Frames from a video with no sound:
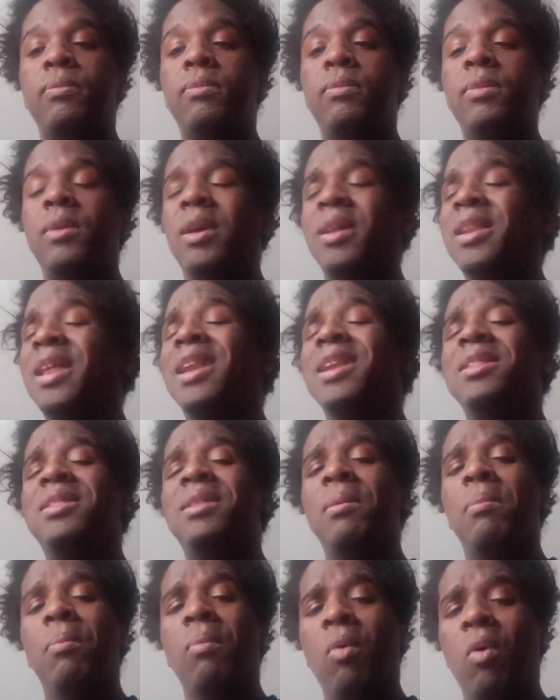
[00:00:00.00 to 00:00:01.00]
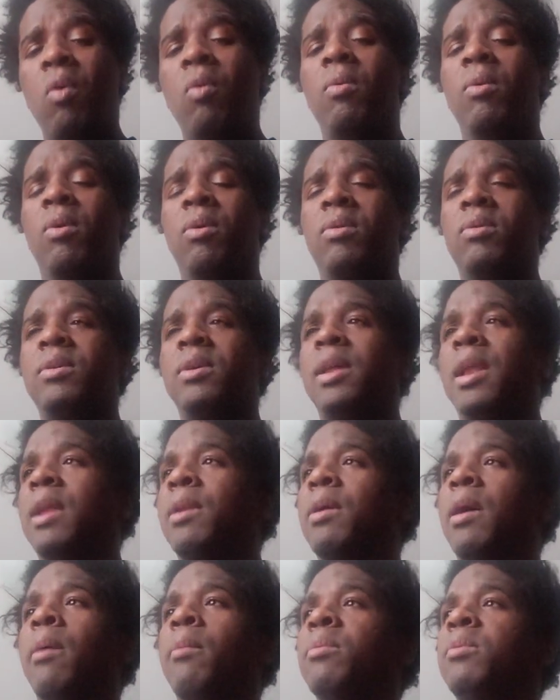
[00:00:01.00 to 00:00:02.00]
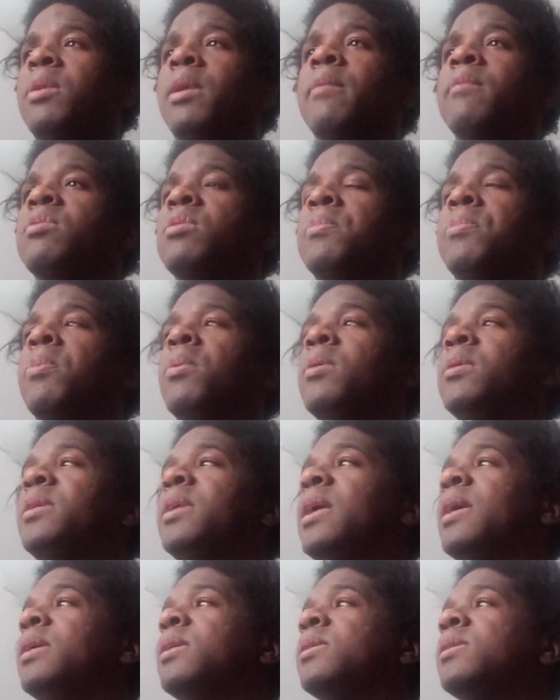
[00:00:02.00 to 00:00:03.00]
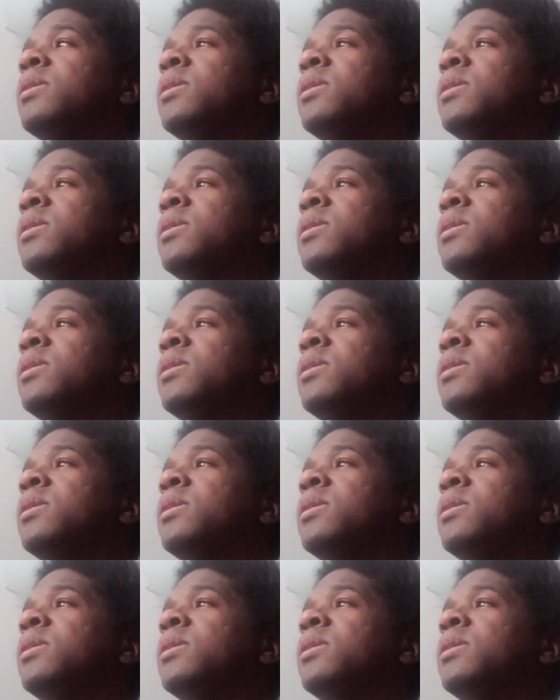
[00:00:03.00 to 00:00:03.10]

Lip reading: Now, that is immoral. And I will never support that.